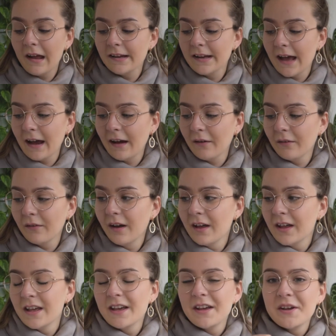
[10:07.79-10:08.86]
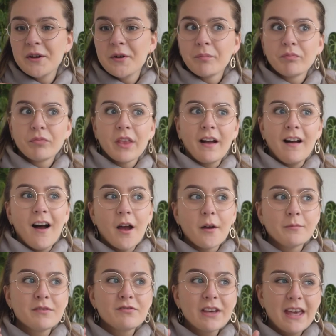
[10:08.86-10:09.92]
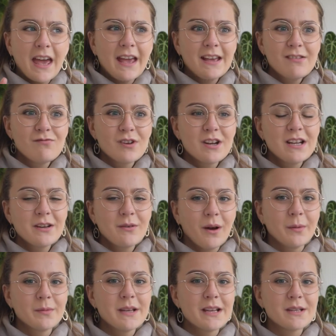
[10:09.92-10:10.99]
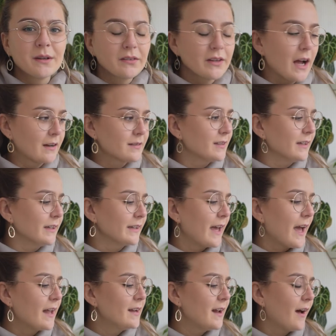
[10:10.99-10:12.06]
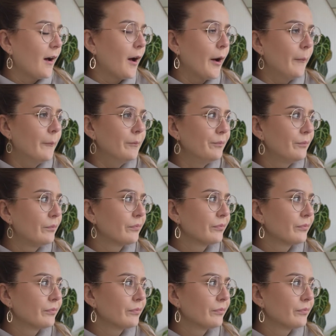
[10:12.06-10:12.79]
And now I'm getting really quite obsessed with cacti again. And